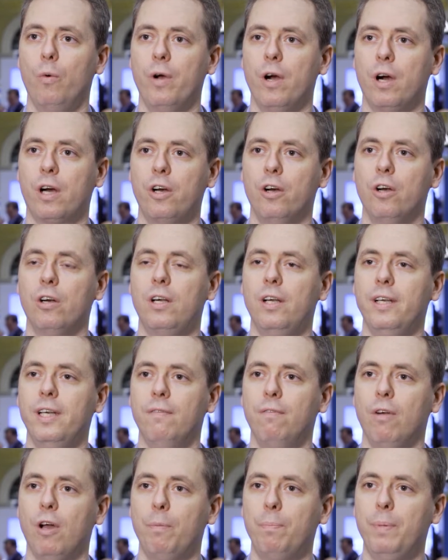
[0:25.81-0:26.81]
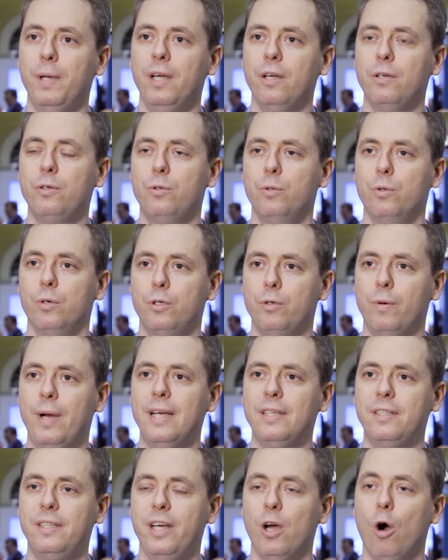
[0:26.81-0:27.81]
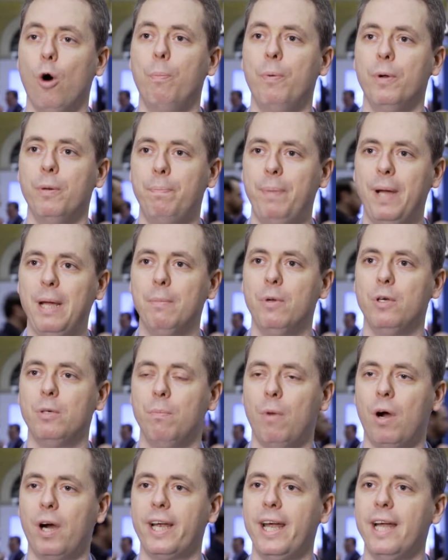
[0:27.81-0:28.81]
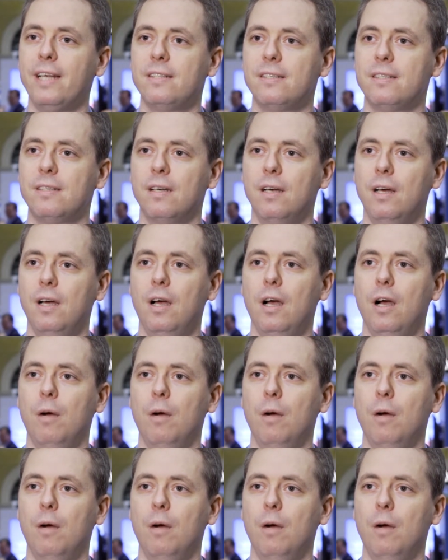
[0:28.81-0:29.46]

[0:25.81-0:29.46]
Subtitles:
we are currently developing to address the open payment market,